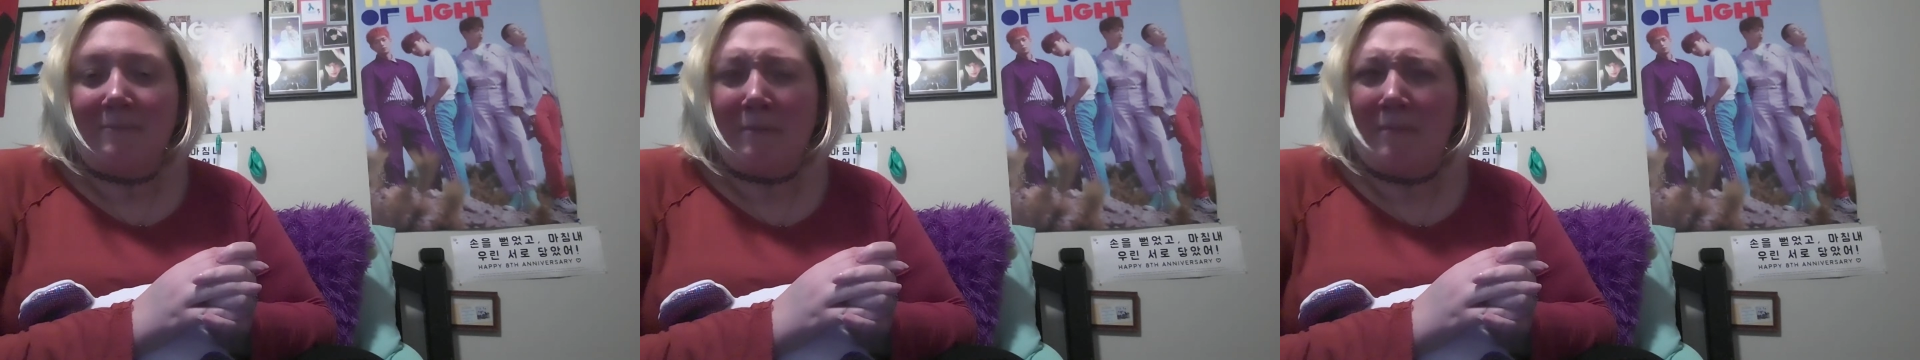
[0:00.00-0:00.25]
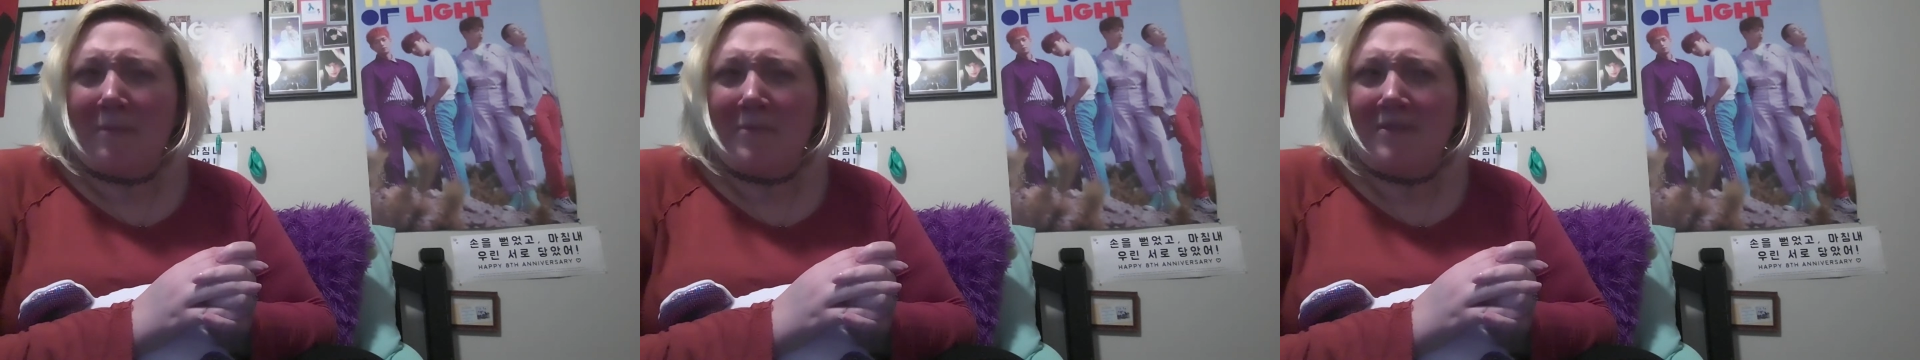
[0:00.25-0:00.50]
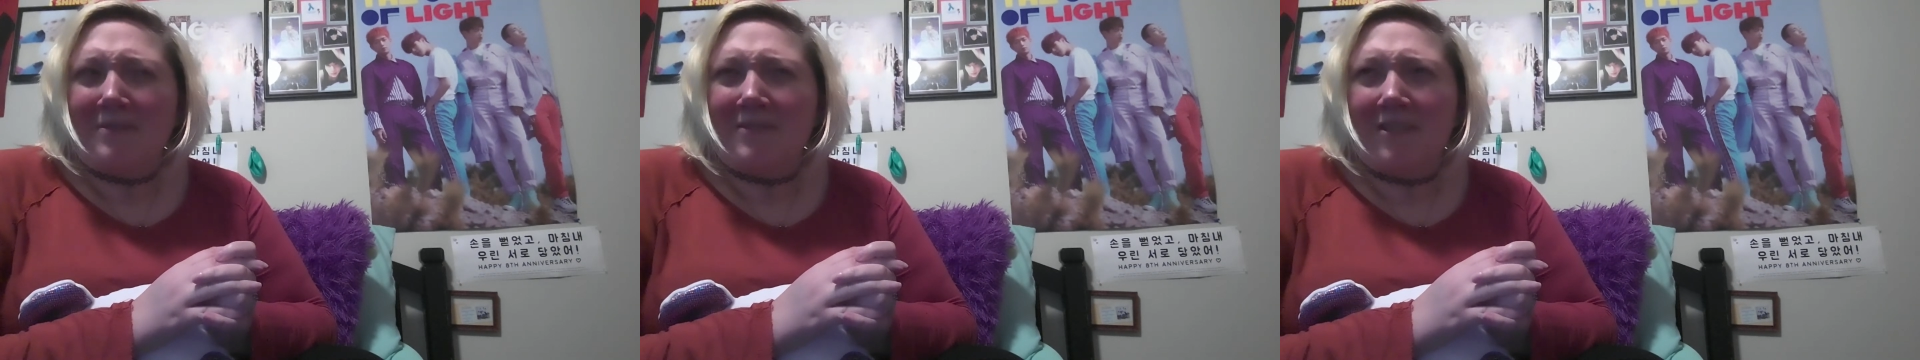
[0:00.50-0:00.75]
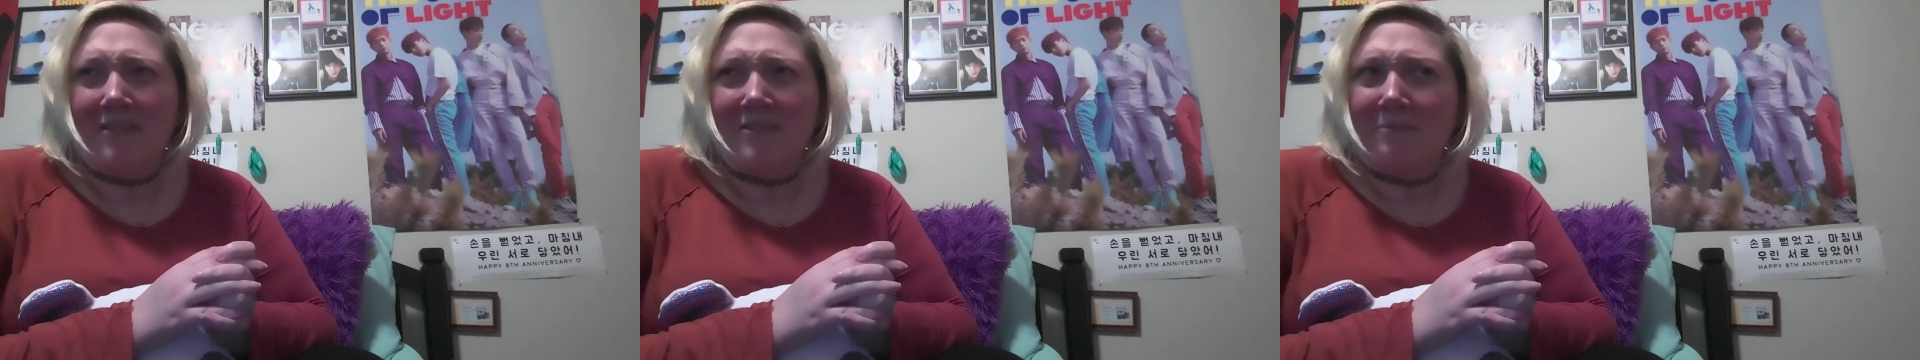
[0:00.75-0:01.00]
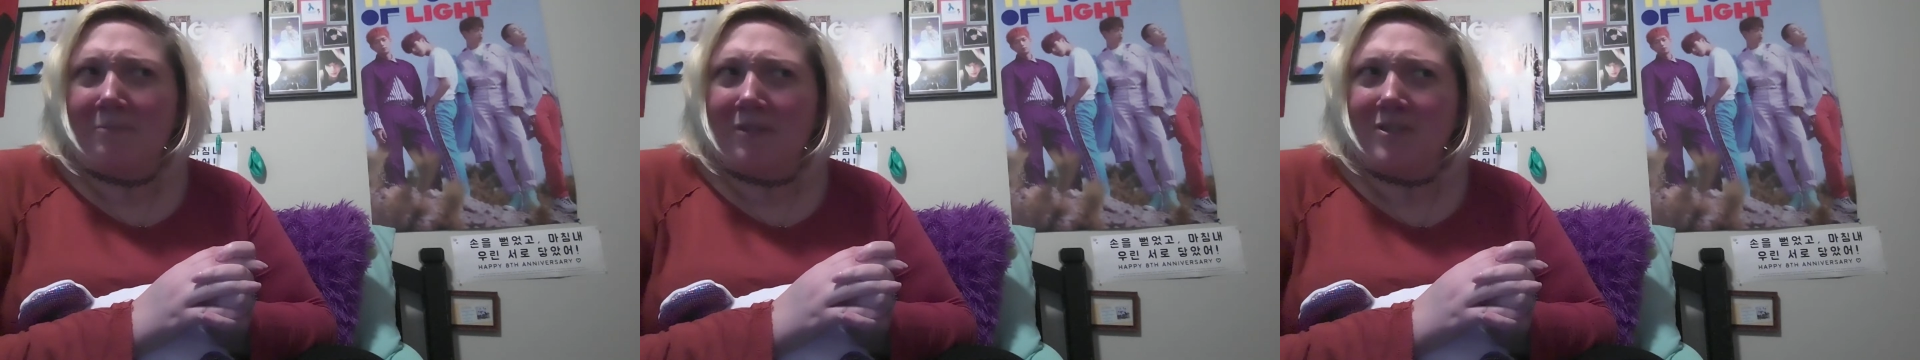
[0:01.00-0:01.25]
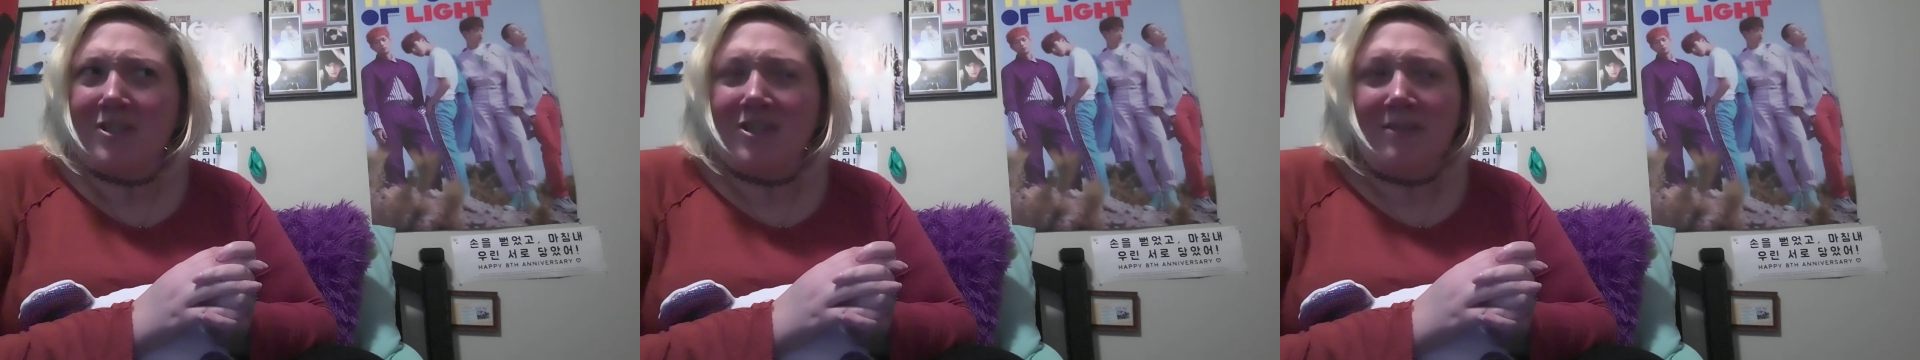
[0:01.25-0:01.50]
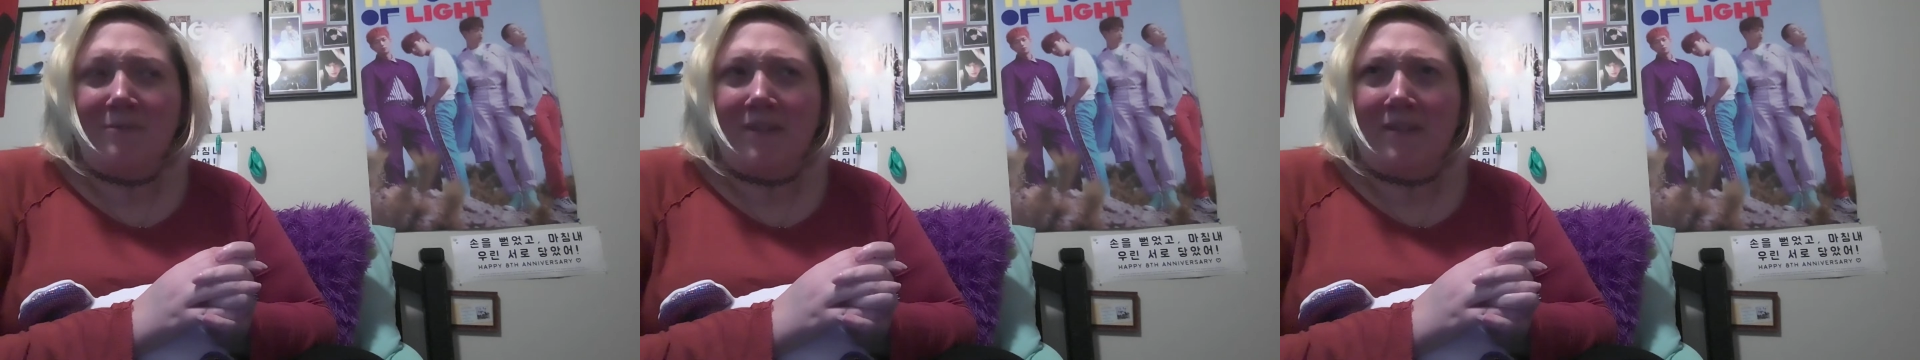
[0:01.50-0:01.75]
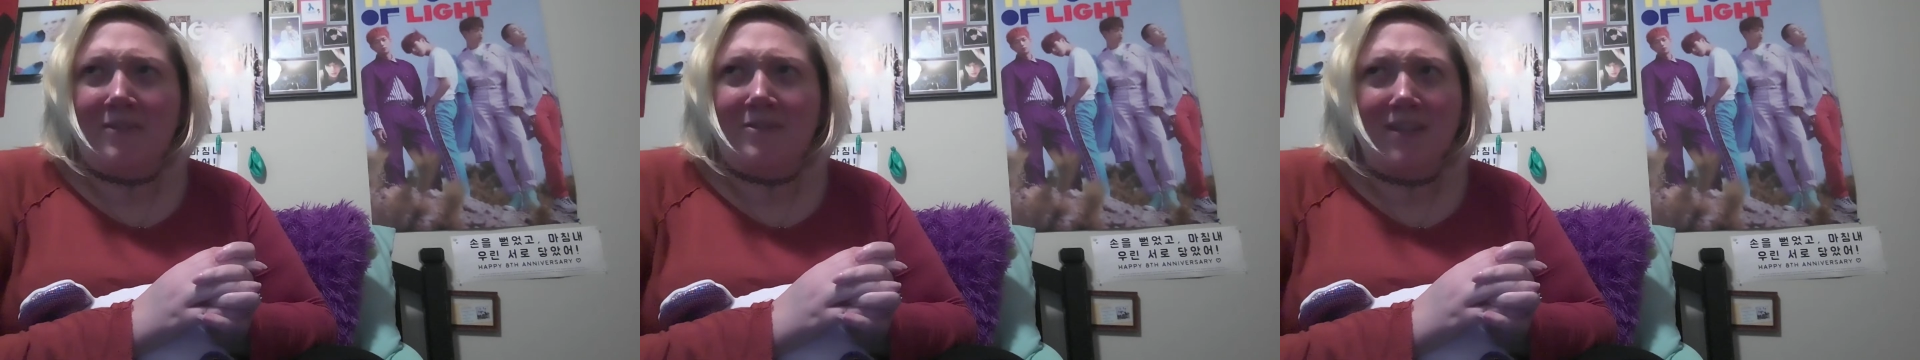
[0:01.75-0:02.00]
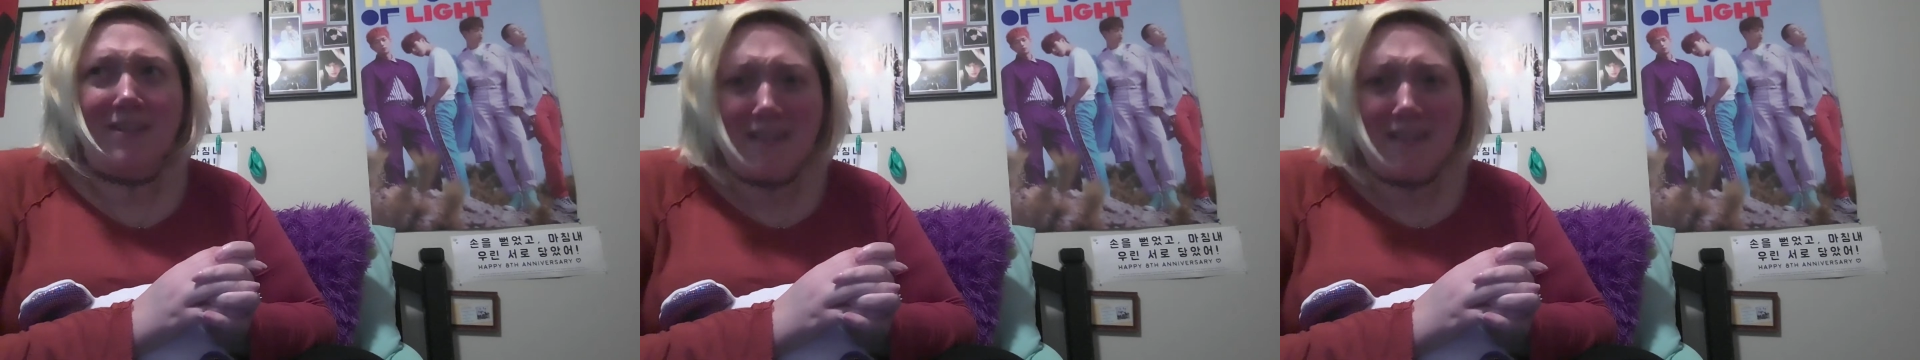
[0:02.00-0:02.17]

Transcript: my mom was saying some weird shit when I was trying to.